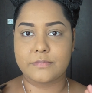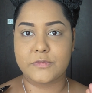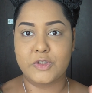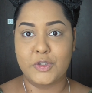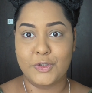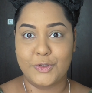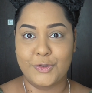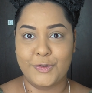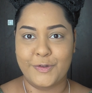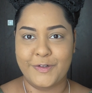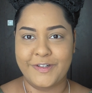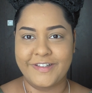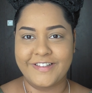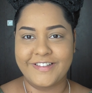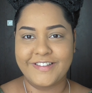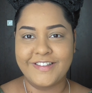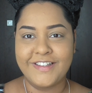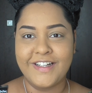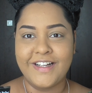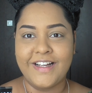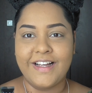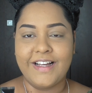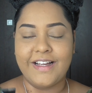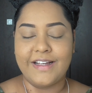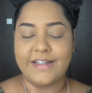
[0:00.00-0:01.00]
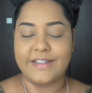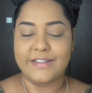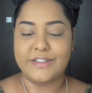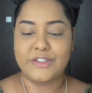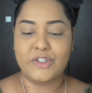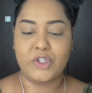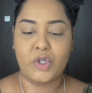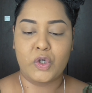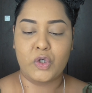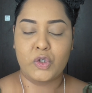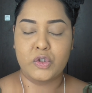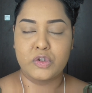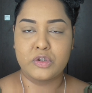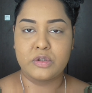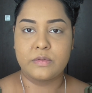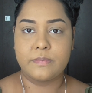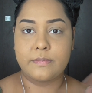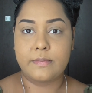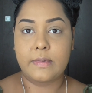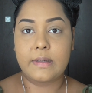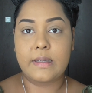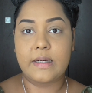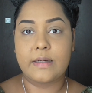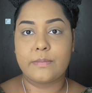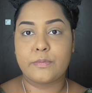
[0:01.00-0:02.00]
tutorial. So
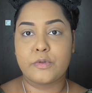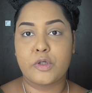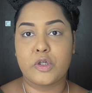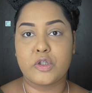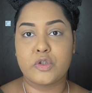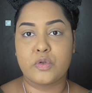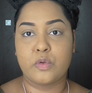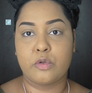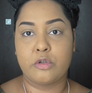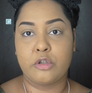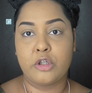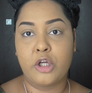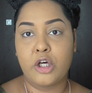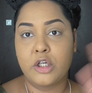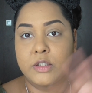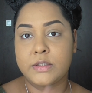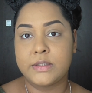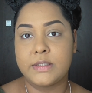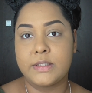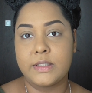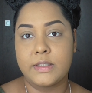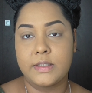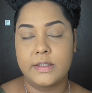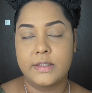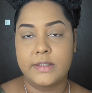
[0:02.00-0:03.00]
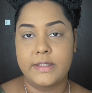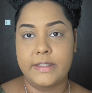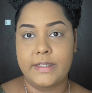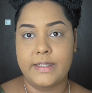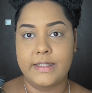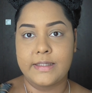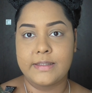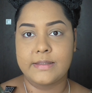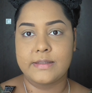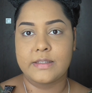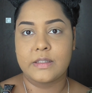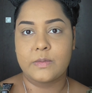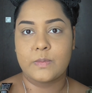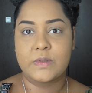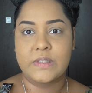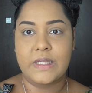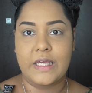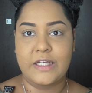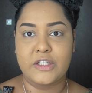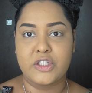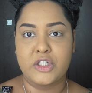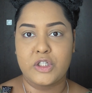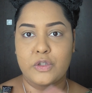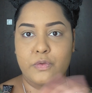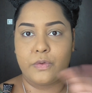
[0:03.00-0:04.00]
my eyebrows were not NYX, it was
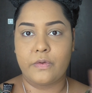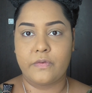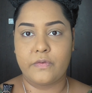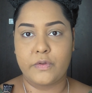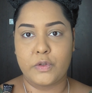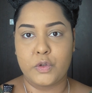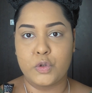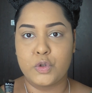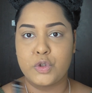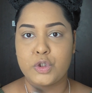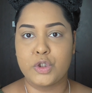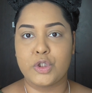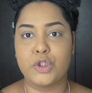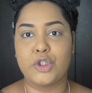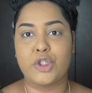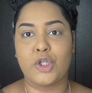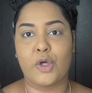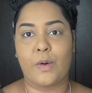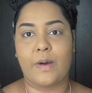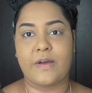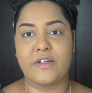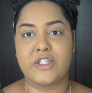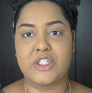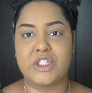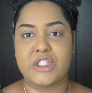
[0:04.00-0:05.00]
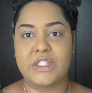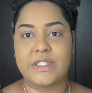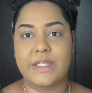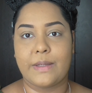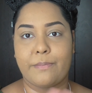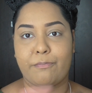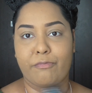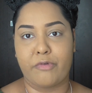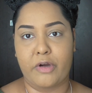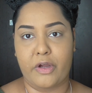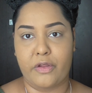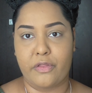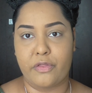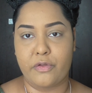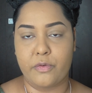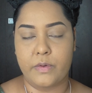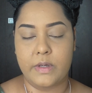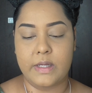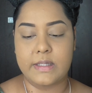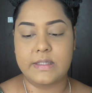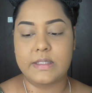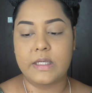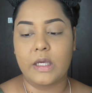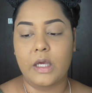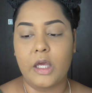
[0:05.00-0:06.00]
actually Revolution, so I just skipped right through
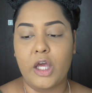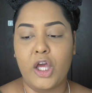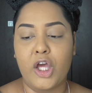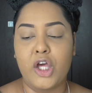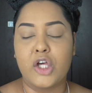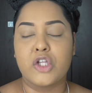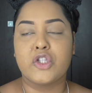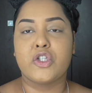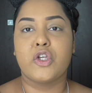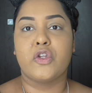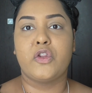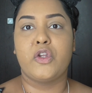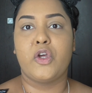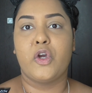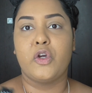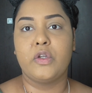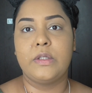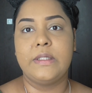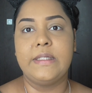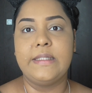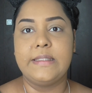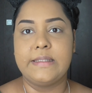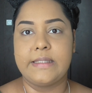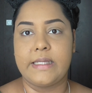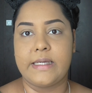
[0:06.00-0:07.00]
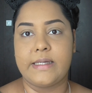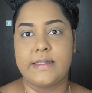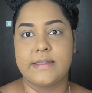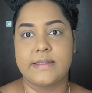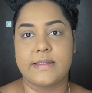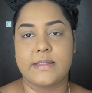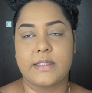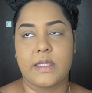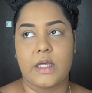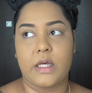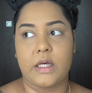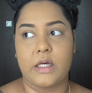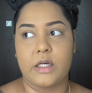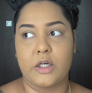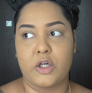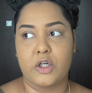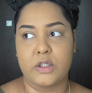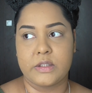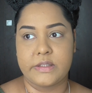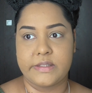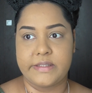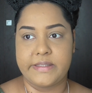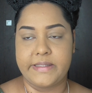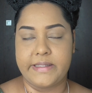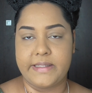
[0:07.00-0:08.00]
it. So the only NYX
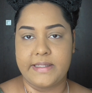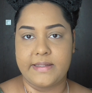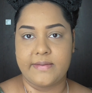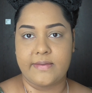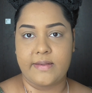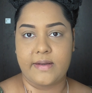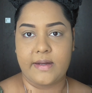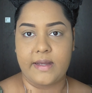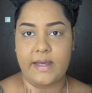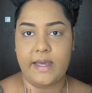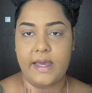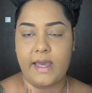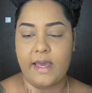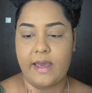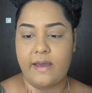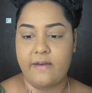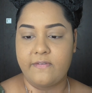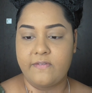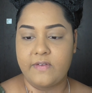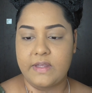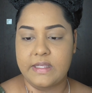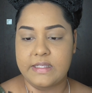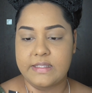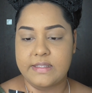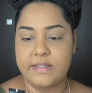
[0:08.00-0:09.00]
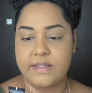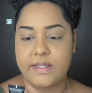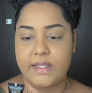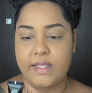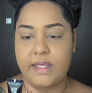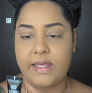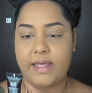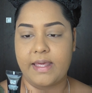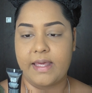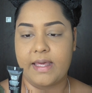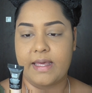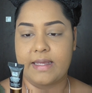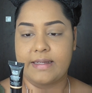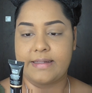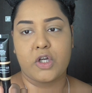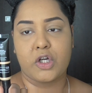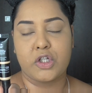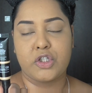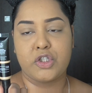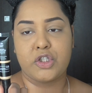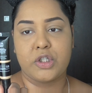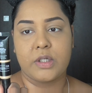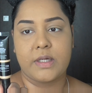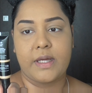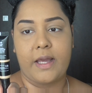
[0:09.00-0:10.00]
concealer that I have is the
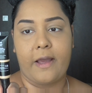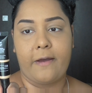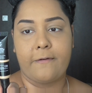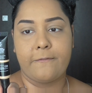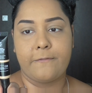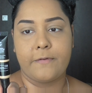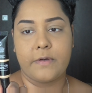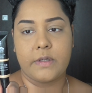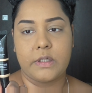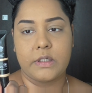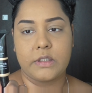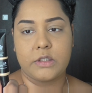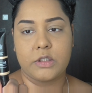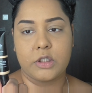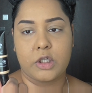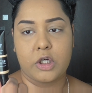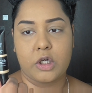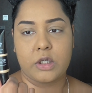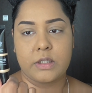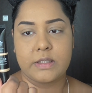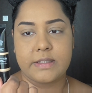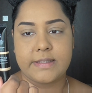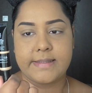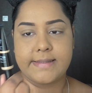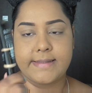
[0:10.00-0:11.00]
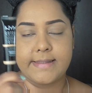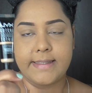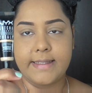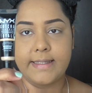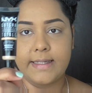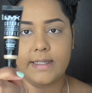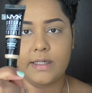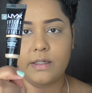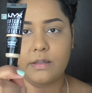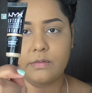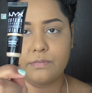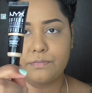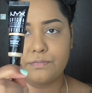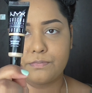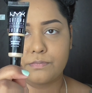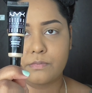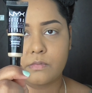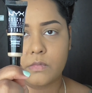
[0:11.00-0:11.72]
Gotcha Covered Concealer,